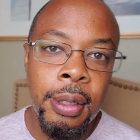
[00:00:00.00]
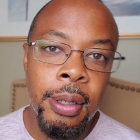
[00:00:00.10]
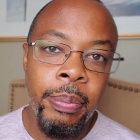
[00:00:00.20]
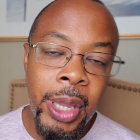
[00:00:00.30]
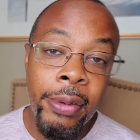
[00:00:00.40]

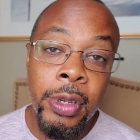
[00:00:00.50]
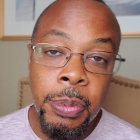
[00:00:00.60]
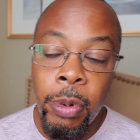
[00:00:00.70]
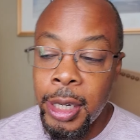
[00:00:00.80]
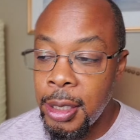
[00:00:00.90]
Men have
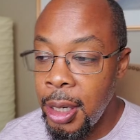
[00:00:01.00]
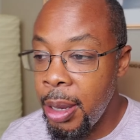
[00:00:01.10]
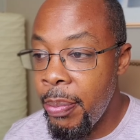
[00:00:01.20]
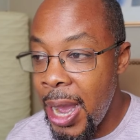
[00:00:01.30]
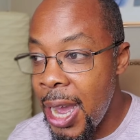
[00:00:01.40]
expressed that their
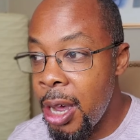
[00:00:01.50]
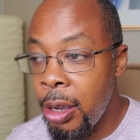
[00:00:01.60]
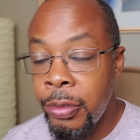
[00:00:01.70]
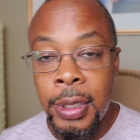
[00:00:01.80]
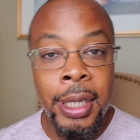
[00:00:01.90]

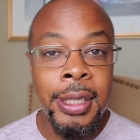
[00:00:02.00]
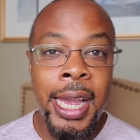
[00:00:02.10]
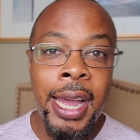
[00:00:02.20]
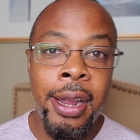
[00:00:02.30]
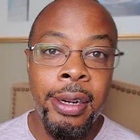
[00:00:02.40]
mouths get
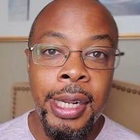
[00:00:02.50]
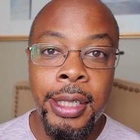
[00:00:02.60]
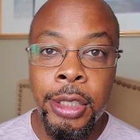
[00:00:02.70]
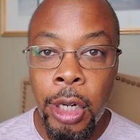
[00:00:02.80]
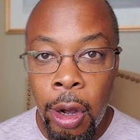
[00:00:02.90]
tired, their
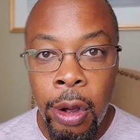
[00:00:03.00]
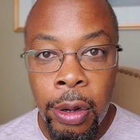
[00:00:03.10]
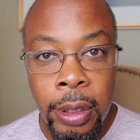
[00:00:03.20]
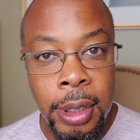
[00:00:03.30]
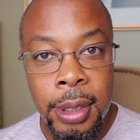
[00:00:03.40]

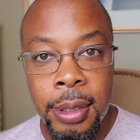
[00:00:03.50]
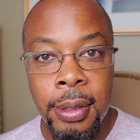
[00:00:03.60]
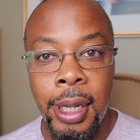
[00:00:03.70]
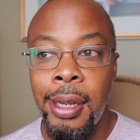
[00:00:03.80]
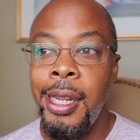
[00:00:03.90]
jaws,
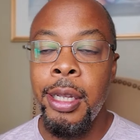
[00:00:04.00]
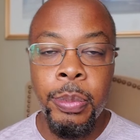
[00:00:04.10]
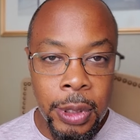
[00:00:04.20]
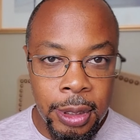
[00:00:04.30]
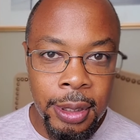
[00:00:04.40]
their lips,